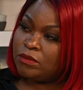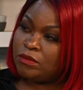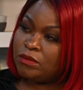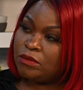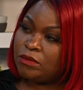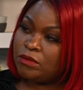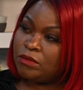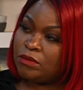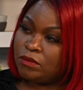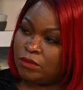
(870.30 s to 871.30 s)

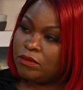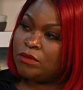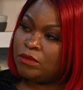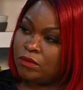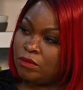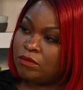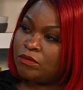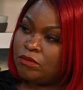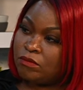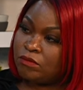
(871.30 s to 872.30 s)

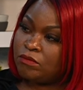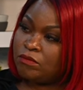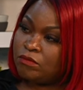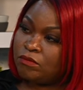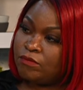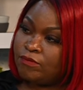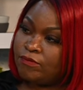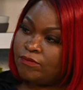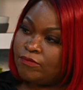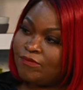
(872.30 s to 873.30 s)

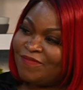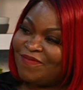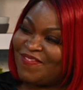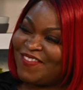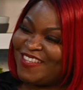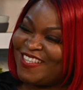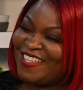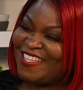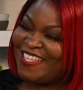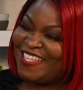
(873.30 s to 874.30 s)

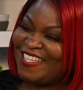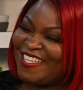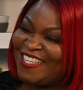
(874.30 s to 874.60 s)
The person shown says nothing.